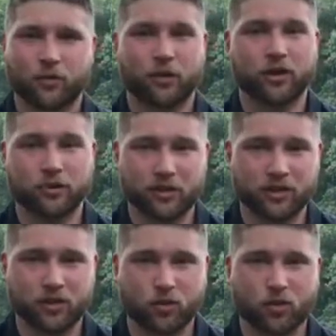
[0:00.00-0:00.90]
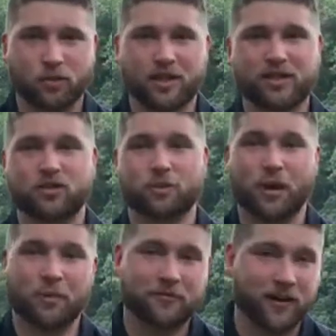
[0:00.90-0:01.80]
Really, really cool place. You'll
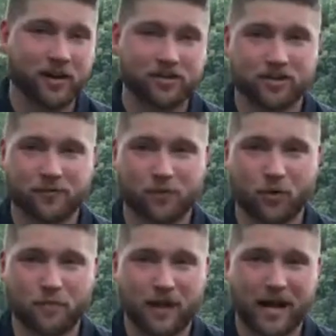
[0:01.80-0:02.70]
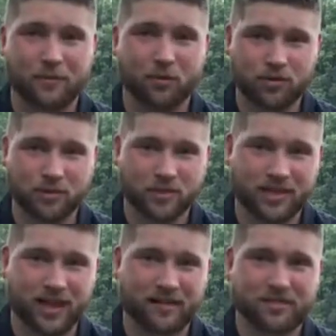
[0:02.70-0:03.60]
probably find yourself going back multiple
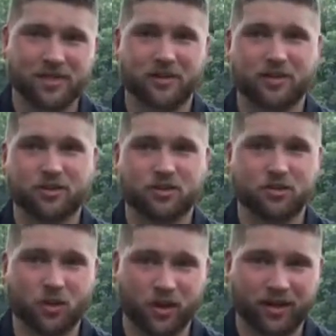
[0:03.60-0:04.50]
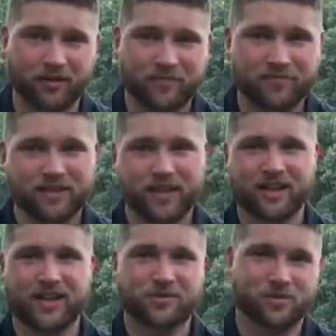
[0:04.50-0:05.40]
times here in New York,
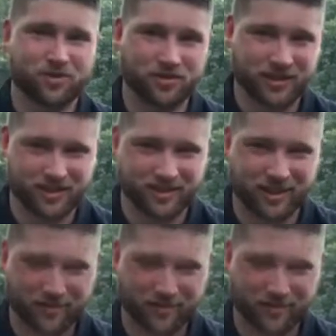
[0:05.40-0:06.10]
and that's what you need to know.